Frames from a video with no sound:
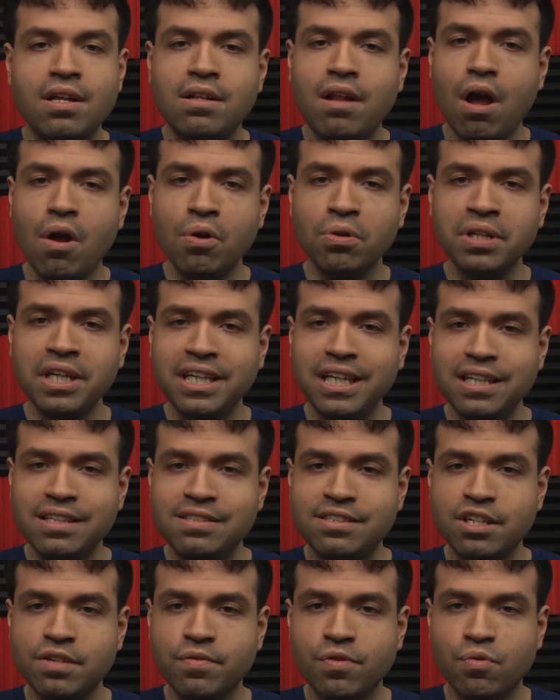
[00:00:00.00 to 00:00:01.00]
Not only can
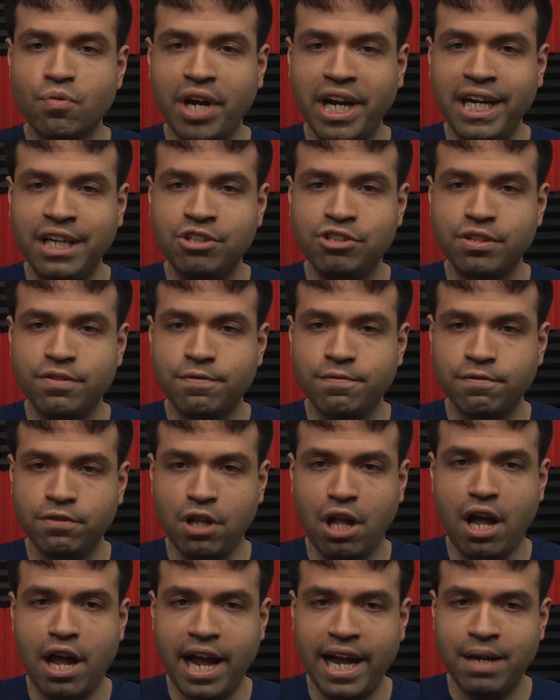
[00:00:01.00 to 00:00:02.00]
Silver Ranger
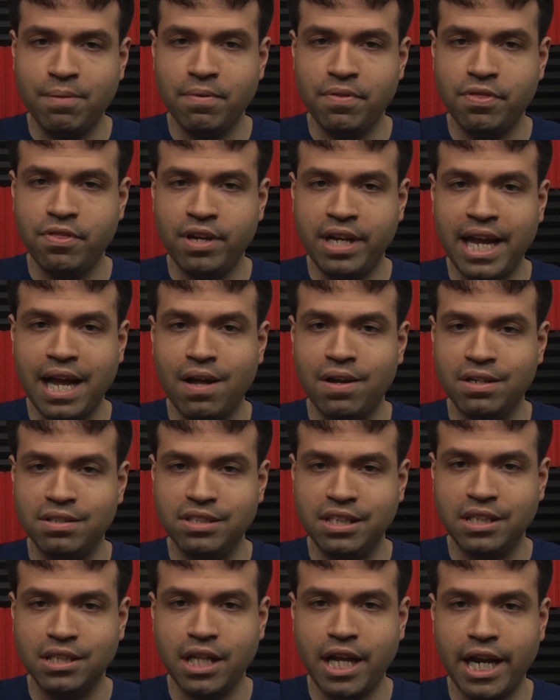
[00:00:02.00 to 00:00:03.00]
fly with the
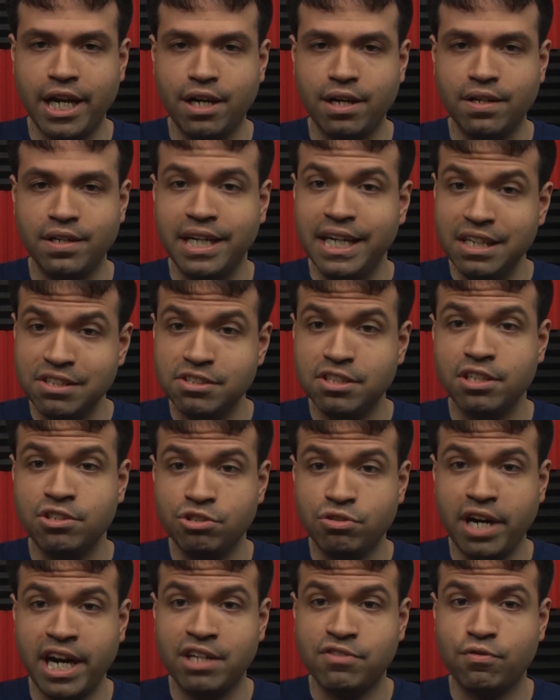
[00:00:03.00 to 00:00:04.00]
Galaxy Glider, his can
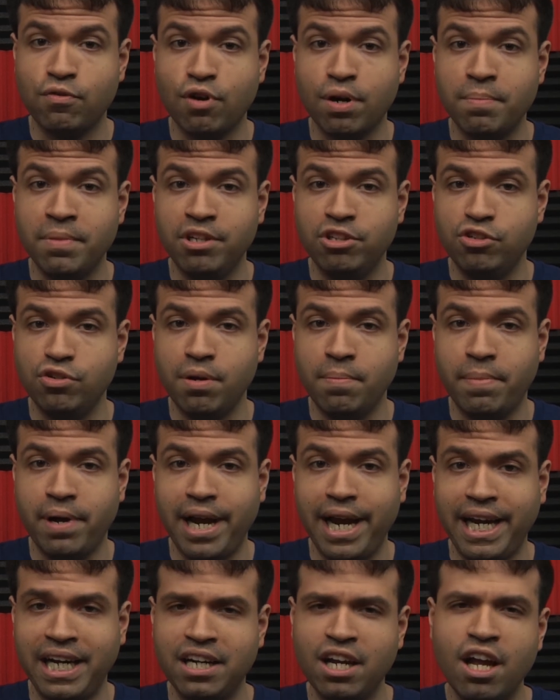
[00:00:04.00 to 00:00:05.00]
transform into a
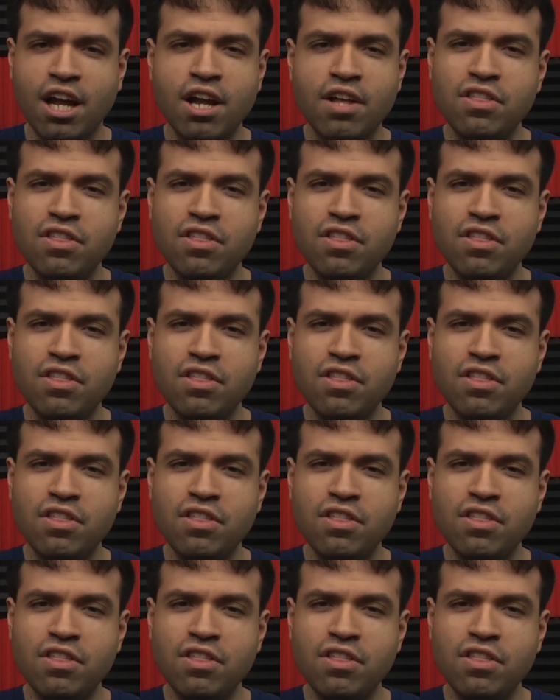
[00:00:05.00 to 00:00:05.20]
bike.